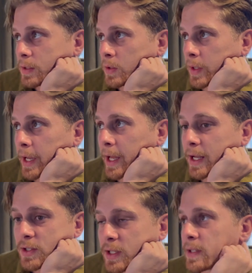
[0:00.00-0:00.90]
Okay, and
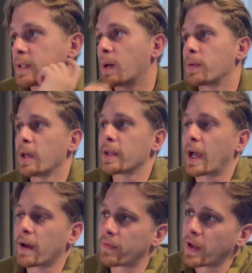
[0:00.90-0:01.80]
as you can see up here, you
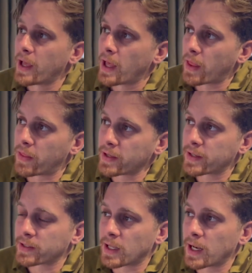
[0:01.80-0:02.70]
have, this
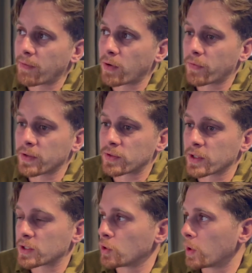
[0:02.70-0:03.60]
is the level of
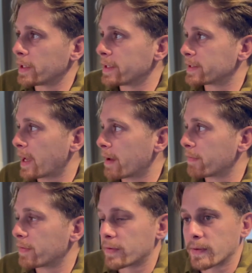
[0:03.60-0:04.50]
interest your leads have
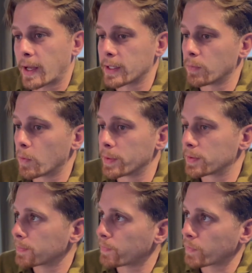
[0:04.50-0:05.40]
at the moment.
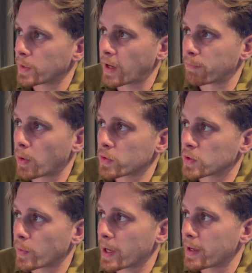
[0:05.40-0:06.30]
You have most
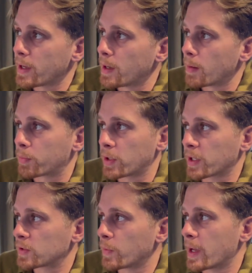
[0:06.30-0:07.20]
aware,
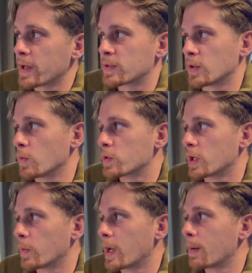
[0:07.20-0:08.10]
product aware, solution
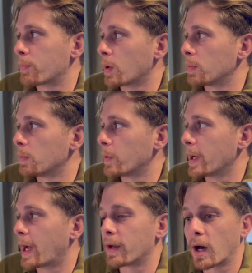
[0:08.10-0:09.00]
aware, problem aware,
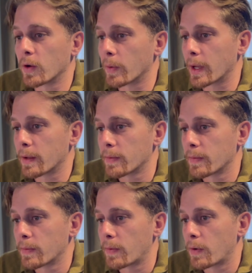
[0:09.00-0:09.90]
and unaware.
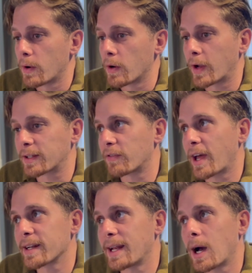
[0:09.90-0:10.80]
Right, and
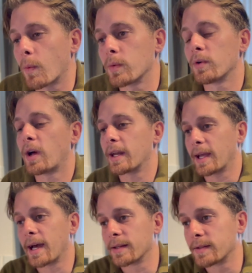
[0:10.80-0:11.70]
right now, when we're running
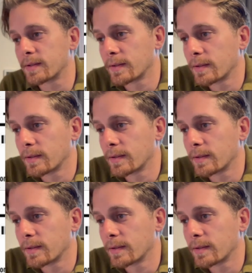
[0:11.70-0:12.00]
ads,